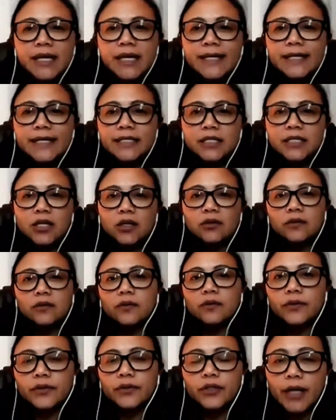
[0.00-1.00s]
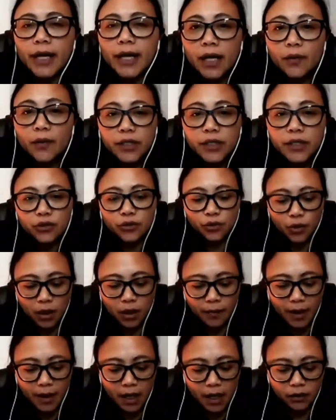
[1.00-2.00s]
So tonight I wanted to talk
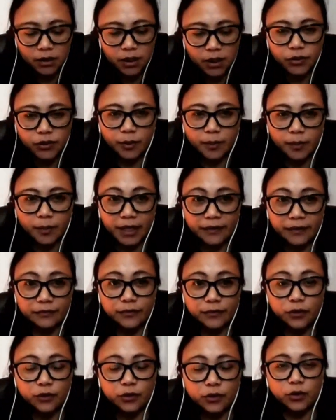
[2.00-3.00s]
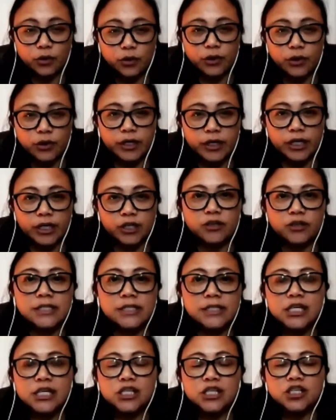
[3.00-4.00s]
about how to apply for
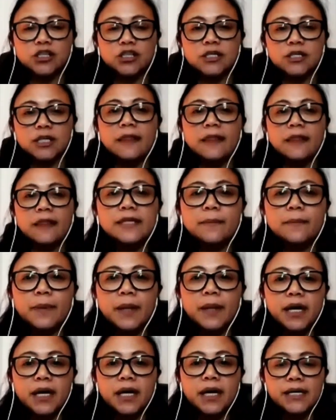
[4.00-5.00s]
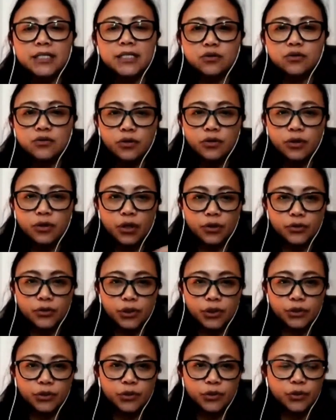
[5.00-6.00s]
naturalization, and this applies to
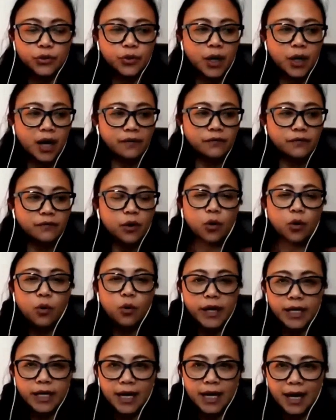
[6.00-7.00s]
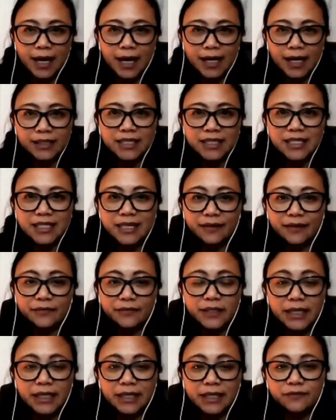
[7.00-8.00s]
those who have already had
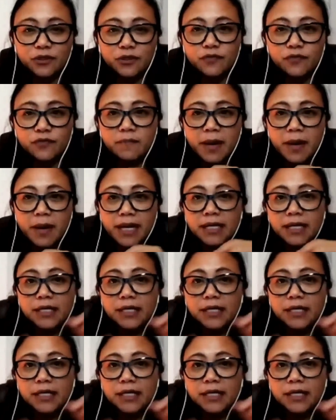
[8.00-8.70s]
indefinite leave to remain,